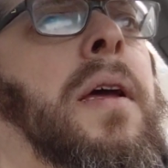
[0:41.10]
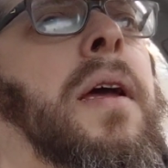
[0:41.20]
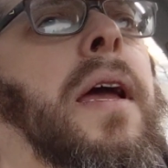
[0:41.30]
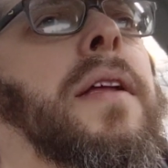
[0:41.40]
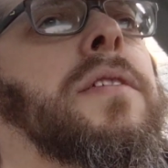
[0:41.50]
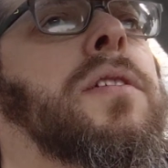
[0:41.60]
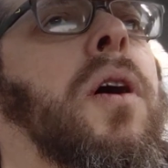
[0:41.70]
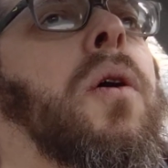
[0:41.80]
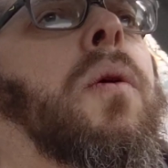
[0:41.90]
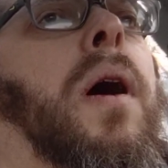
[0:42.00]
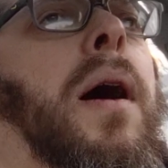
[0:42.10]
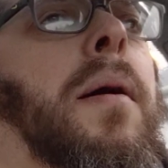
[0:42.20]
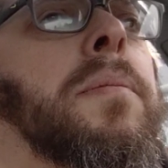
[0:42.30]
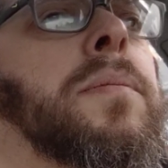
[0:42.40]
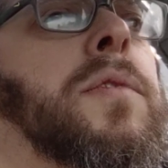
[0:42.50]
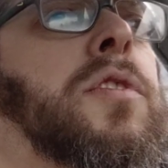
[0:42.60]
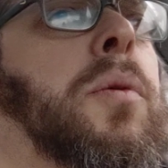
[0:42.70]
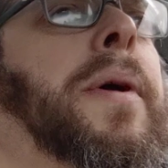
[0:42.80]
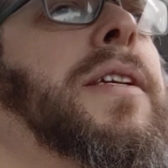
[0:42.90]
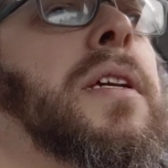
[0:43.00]
And so, um, so
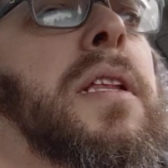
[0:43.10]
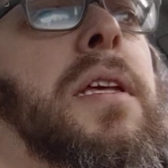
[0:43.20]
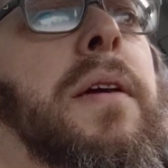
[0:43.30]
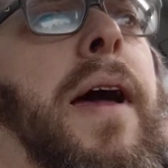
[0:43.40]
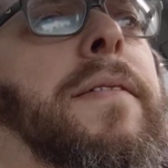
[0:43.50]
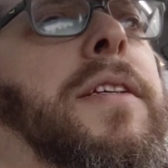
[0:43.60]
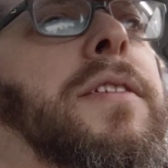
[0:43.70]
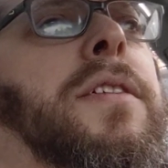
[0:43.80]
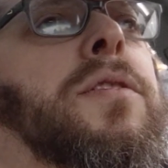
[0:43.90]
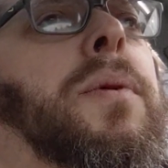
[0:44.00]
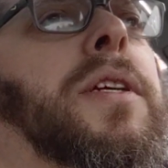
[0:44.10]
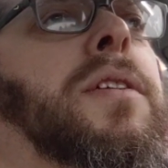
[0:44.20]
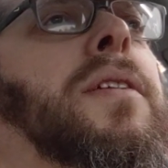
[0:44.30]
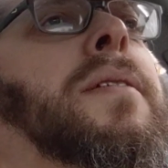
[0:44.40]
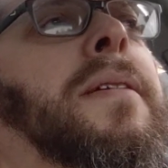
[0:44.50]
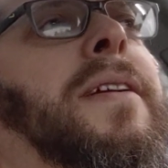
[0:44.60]
basically, you have this situation